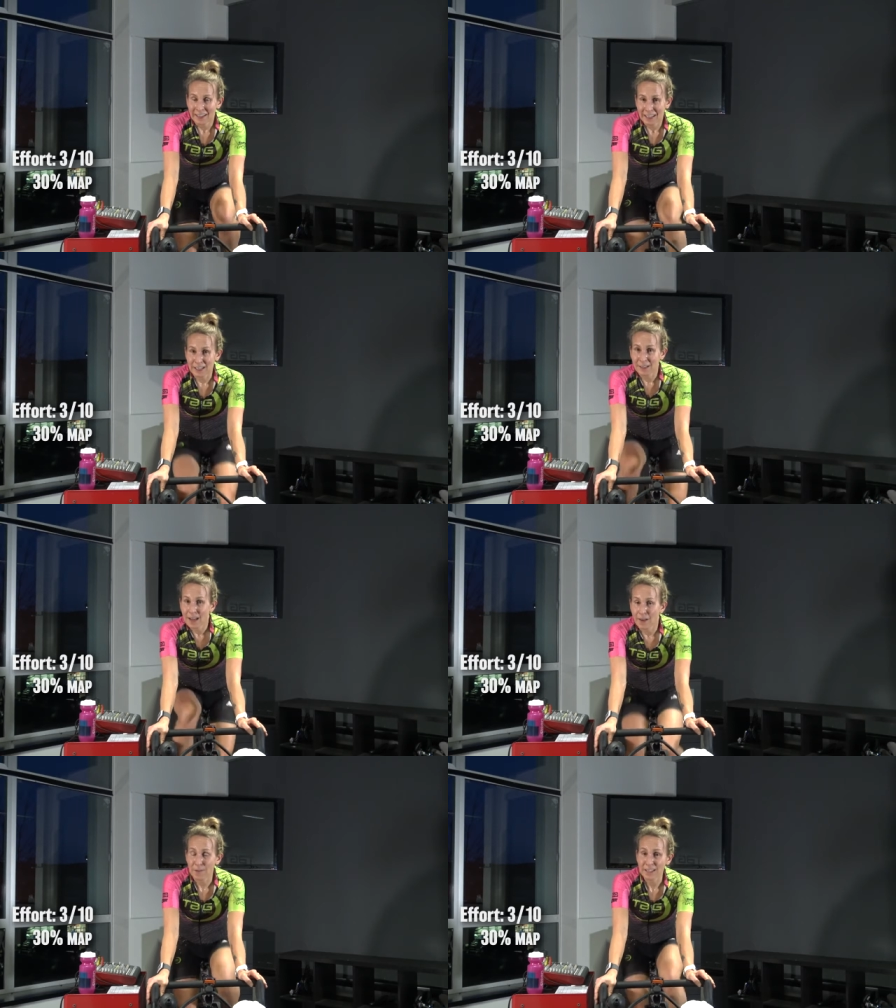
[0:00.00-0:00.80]
in
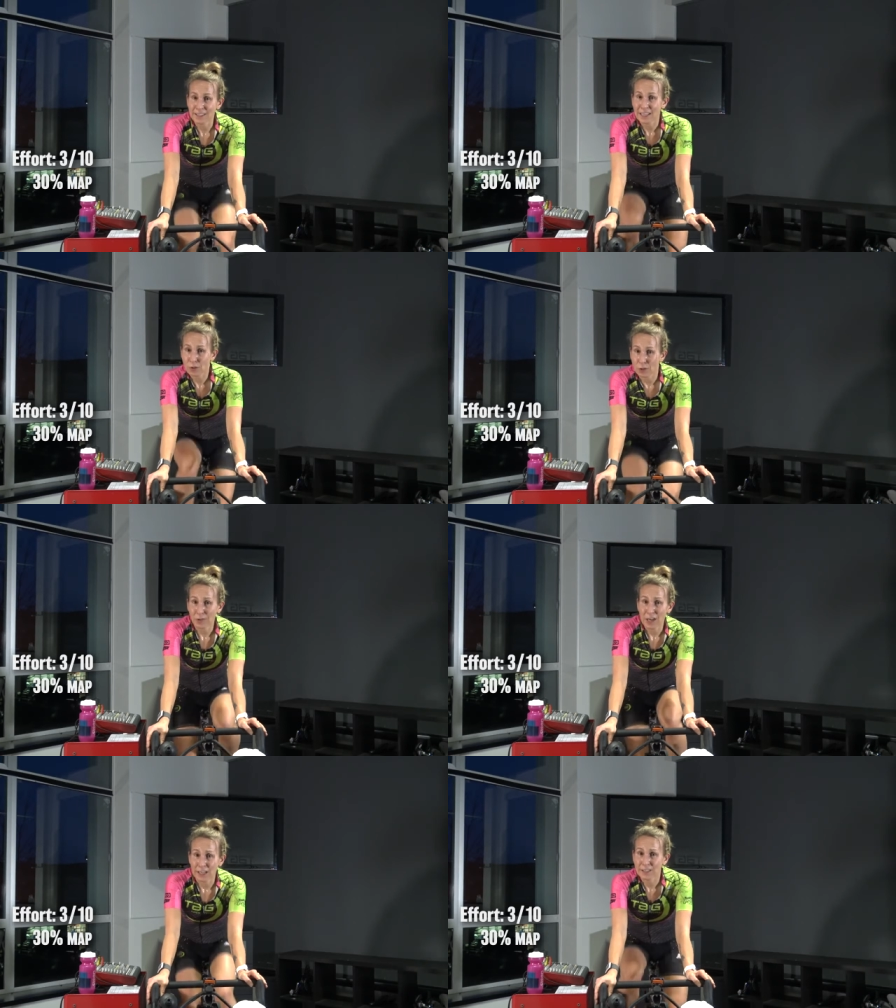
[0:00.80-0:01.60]
events like Tour de
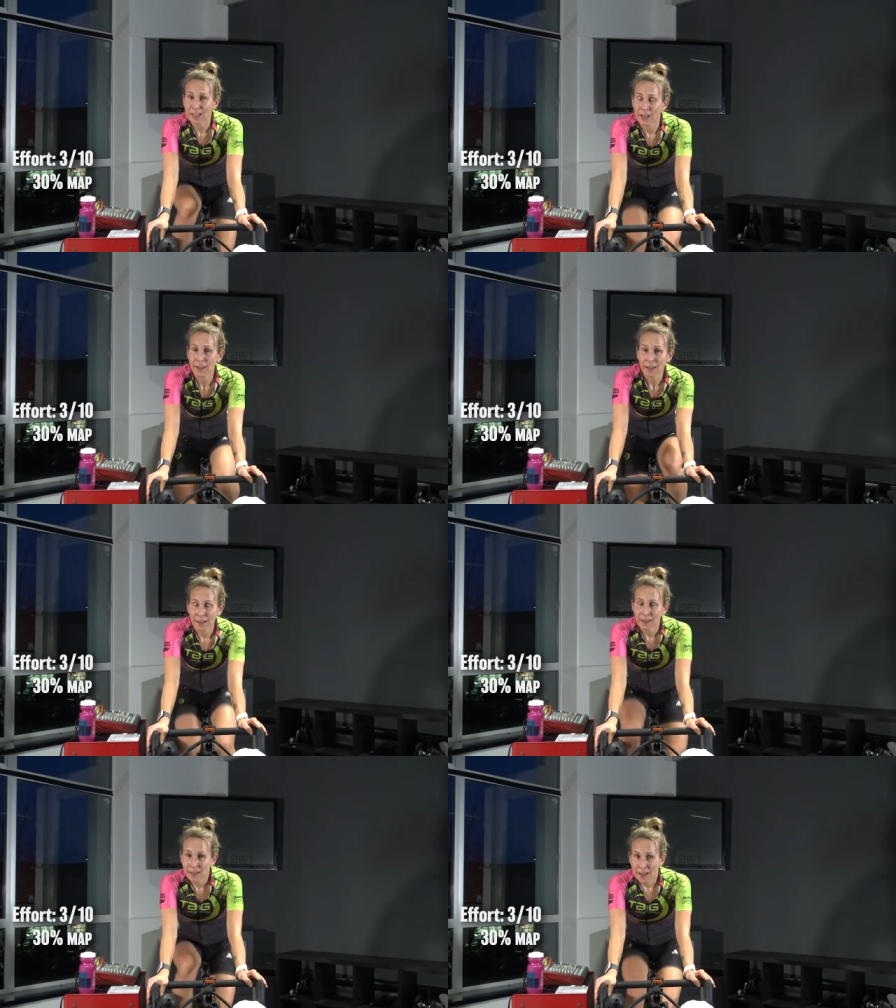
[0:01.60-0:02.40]
France
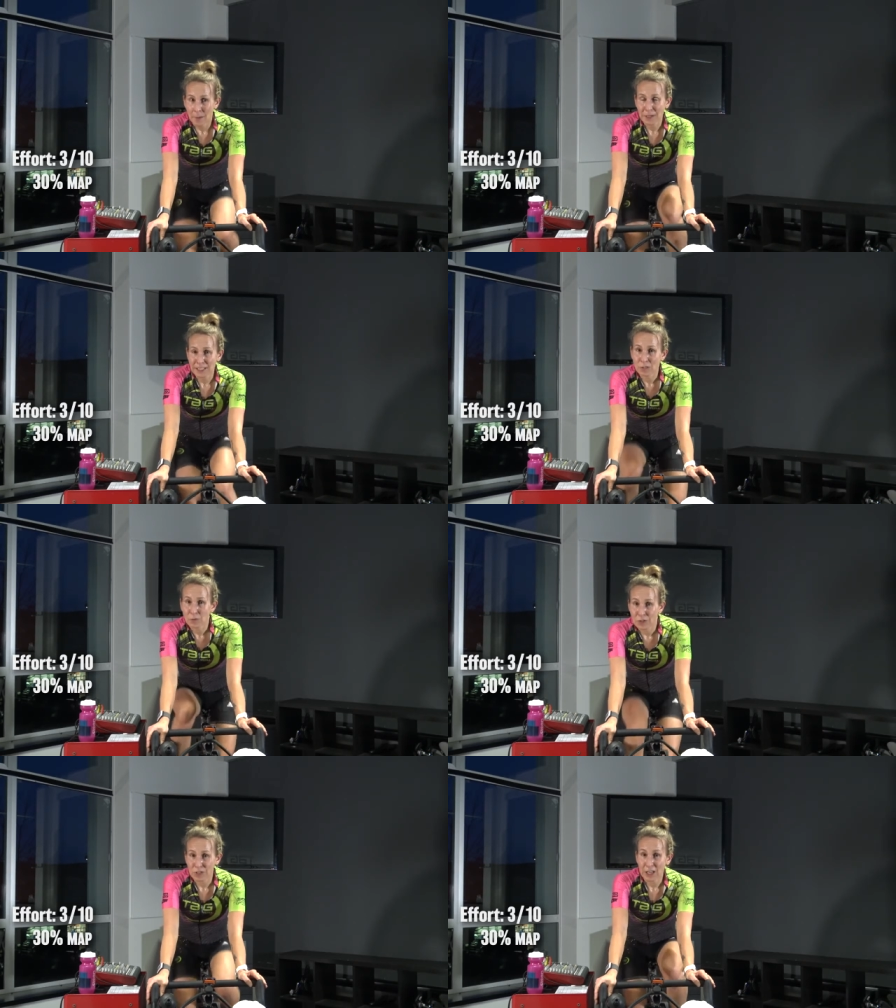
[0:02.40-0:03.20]
and places
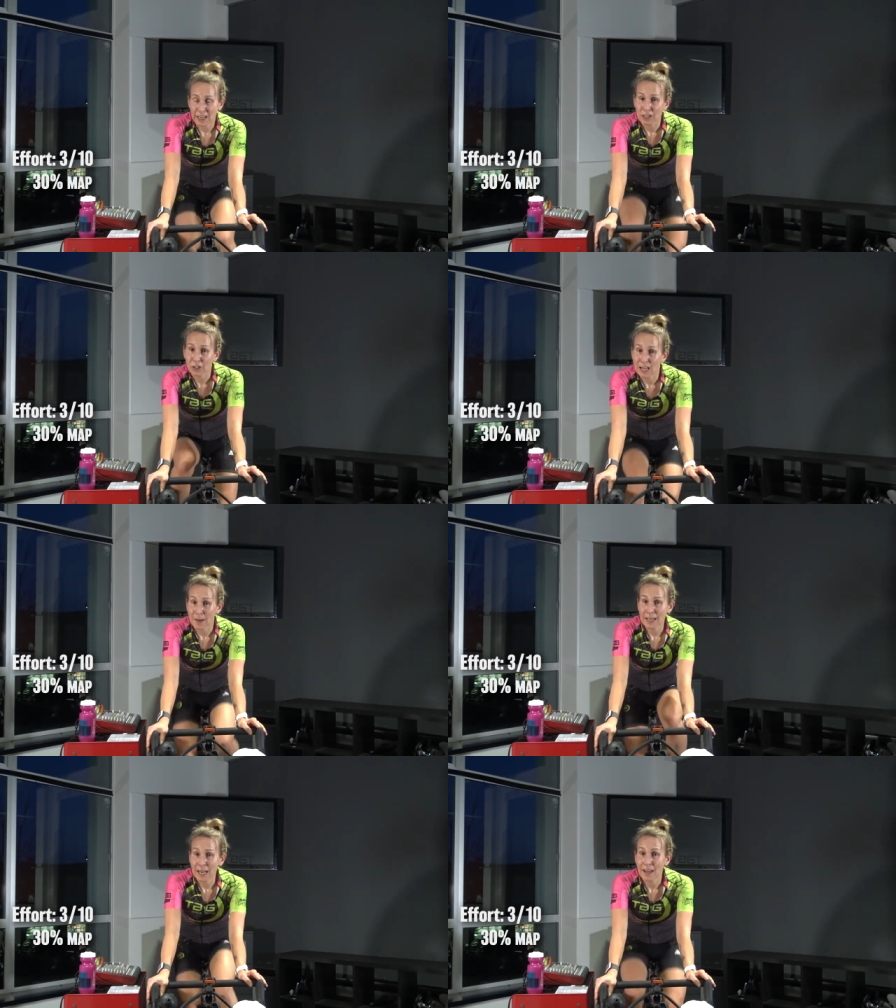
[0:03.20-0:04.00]
where there's a lot of hill
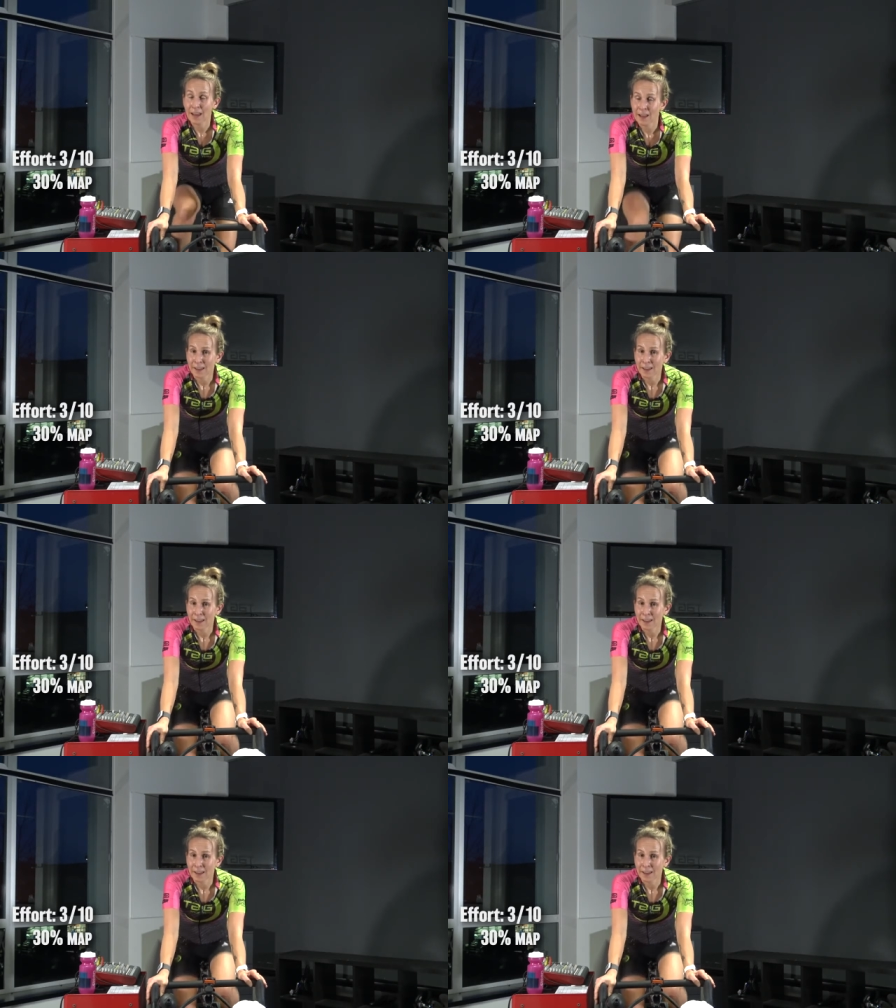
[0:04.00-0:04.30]
climbing,